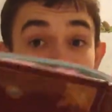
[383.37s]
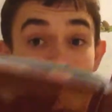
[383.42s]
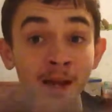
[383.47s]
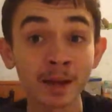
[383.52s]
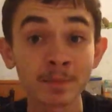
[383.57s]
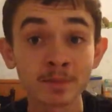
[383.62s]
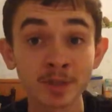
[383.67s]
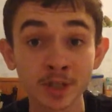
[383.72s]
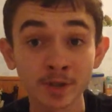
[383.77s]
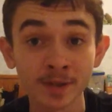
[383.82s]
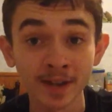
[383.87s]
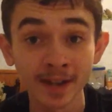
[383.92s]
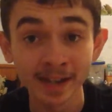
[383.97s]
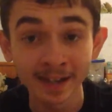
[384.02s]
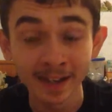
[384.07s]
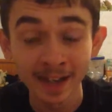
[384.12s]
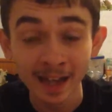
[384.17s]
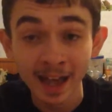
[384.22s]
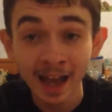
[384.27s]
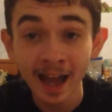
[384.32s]
I'm
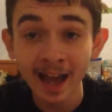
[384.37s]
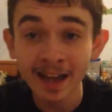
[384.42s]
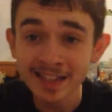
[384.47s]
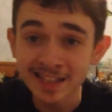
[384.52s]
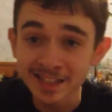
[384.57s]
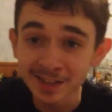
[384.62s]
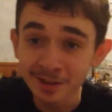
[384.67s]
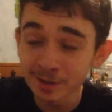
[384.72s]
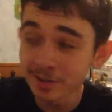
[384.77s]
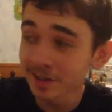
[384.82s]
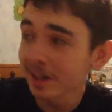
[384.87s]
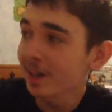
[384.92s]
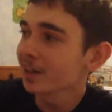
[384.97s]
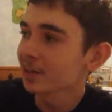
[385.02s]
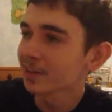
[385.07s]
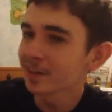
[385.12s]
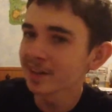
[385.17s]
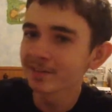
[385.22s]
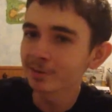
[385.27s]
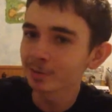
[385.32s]
doing. I don't
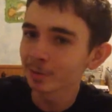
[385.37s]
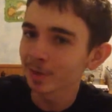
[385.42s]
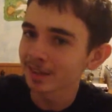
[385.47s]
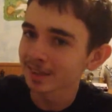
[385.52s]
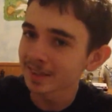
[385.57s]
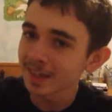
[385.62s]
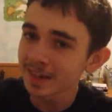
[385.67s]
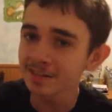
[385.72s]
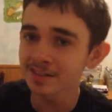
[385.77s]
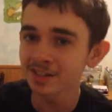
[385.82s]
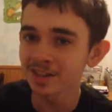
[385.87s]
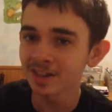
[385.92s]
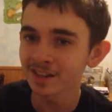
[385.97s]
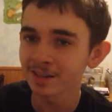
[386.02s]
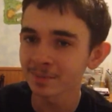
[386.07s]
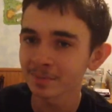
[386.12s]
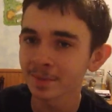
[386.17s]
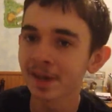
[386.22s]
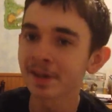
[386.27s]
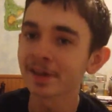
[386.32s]
agree with what they're
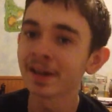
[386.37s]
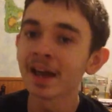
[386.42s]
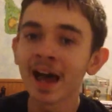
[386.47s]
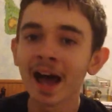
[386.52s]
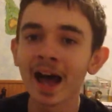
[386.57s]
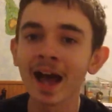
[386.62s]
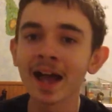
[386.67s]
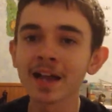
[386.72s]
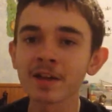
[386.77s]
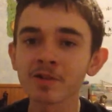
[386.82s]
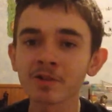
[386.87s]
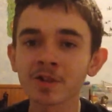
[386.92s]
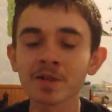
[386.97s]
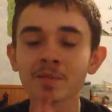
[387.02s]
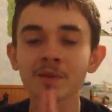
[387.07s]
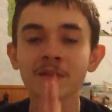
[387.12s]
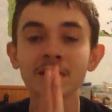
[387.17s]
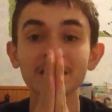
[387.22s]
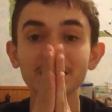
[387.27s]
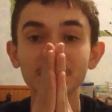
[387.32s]
talking about. I agree
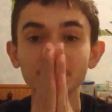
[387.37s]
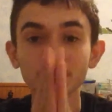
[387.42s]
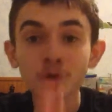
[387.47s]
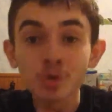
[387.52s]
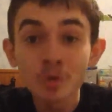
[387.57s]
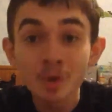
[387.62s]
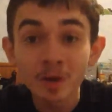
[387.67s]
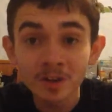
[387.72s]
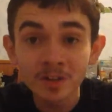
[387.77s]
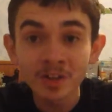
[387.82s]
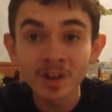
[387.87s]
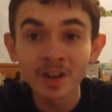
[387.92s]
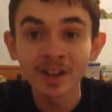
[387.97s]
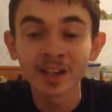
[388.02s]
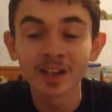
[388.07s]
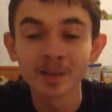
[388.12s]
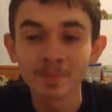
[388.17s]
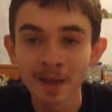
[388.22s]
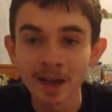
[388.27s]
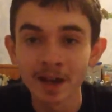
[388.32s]
what you are
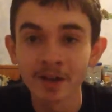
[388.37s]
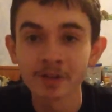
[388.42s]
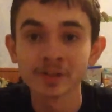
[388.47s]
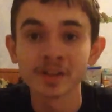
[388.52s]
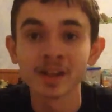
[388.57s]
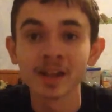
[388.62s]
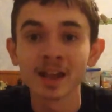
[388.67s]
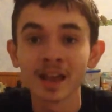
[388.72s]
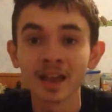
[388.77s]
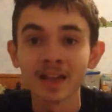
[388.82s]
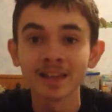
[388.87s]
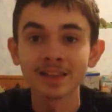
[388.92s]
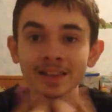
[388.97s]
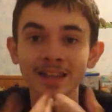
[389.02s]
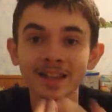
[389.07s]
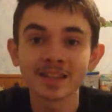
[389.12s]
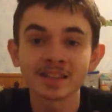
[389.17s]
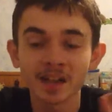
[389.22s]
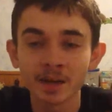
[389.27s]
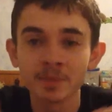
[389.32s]
talking about.
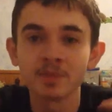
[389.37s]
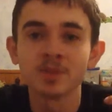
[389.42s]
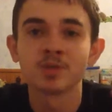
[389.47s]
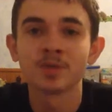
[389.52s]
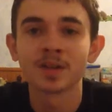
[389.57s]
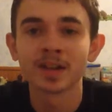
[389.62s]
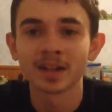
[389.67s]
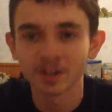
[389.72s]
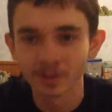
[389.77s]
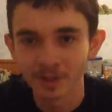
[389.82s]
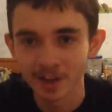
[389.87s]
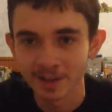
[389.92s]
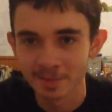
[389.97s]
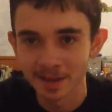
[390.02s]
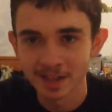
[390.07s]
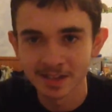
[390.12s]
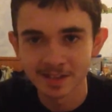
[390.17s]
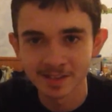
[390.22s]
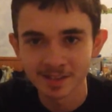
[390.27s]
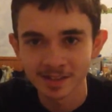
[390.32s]
Let's come to an
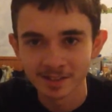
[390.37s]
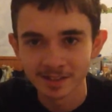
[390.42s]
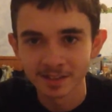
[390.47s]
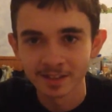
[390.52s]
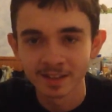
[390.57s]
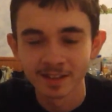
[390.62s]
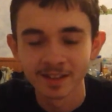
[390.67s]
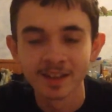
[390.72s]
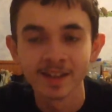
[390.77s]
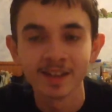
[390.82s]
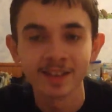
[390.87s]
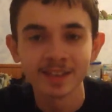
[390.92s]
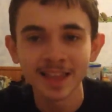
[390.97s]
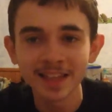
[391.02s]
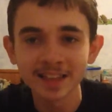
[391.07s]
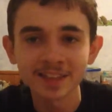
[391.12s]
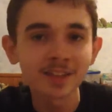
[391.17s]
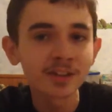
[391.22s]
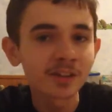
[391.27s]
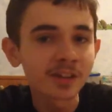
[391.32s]
agreement.
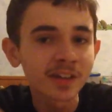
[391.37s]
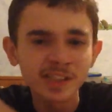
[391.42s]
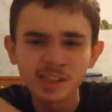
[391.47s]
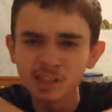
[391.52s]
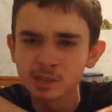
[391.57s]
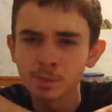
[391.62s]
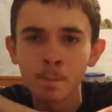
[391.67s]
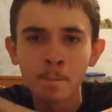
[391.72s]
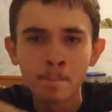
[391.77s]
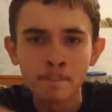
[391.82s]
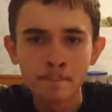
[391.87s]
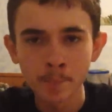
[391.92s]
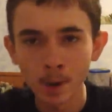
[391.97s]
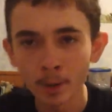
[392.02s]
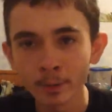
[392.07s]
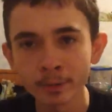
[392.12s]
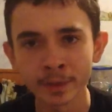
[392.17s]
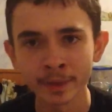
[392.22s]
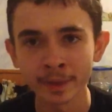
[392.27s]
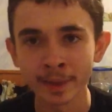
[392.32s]
That's literally just
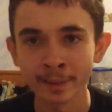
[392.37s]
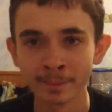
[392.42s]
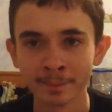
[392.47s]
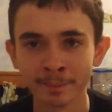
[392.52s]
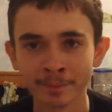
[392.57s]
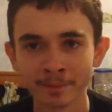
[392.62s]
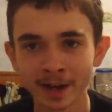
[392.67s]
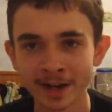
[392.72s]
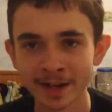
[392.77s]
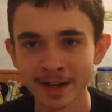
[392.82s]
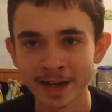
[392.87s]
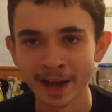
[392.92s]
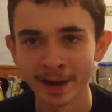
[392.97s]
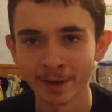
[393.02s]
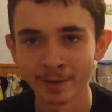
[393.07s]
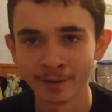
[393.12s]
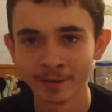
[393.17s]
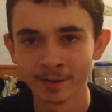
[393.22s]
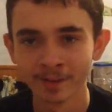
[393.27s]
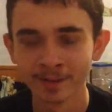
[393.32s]
both of them right
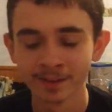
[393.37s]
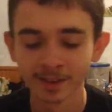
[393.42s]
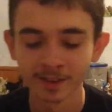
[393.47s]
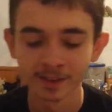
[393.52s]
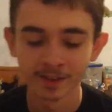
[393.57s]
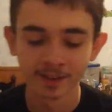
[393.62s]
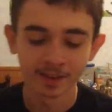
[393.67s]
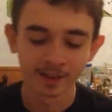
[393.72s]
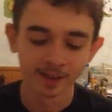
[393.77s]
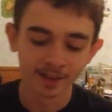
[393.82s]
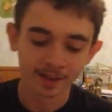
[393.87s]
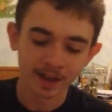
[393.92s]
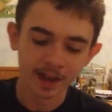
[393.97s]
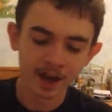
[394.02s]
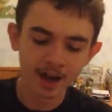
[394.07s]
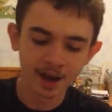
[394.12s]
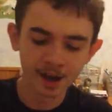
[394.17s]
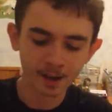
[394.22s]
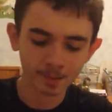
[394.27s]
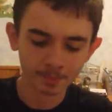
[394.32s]
now.
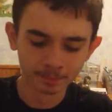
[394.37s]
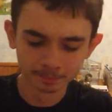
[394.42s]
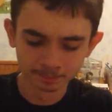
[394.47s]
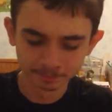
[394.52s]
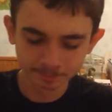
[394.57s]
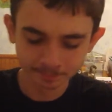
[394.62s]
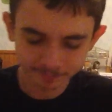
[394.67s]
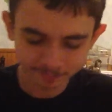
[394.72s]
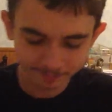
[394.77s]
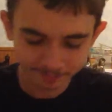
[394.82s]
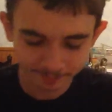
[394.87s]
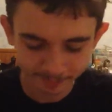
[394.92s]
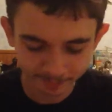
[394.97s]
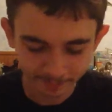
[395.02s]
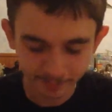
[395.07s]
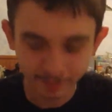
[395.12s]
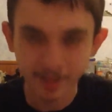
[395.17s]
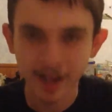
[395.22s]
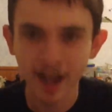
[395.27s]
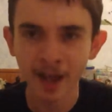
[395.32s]

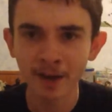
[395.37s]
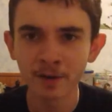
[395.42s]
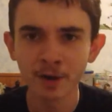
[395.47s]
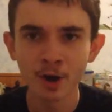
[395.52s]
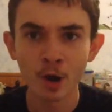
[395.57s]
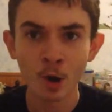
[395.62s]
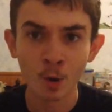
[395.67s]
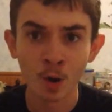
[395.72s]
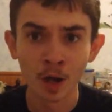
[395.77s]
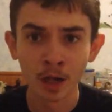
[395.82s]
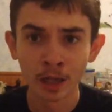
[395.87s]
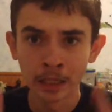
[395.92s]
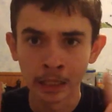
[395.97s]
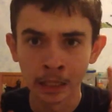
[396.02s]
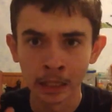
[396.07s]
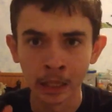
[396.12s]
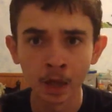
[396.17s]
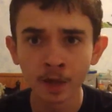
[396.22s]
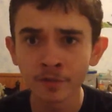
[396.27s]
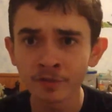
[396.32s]
I don't know.
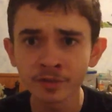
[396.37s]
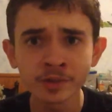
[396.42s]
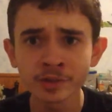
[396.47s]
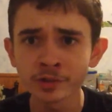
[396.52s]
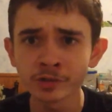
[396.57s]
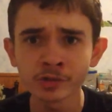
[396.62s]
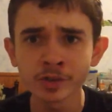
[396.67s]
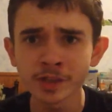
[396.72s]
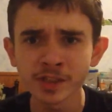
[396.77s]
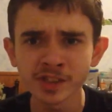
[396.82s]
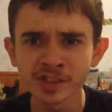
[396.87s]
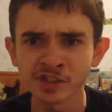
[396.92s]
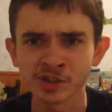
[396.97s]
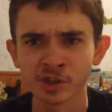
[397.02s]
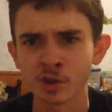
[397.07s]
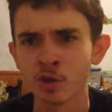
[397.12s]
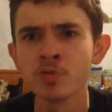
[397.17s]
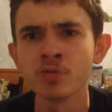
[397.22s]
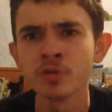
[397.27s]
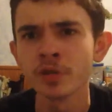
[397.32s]
Love
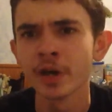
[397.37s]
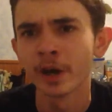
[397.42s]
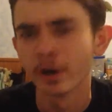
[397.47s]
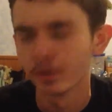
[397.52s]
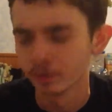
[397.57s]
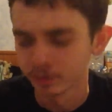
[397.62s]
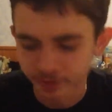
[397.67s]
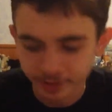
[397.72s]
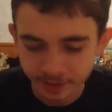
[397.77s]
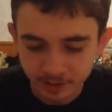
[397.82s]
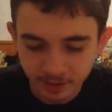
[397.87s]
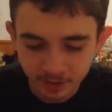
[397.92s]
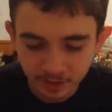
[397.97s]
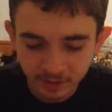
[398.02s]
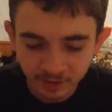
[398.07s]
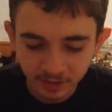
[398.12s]
interests? Who knows?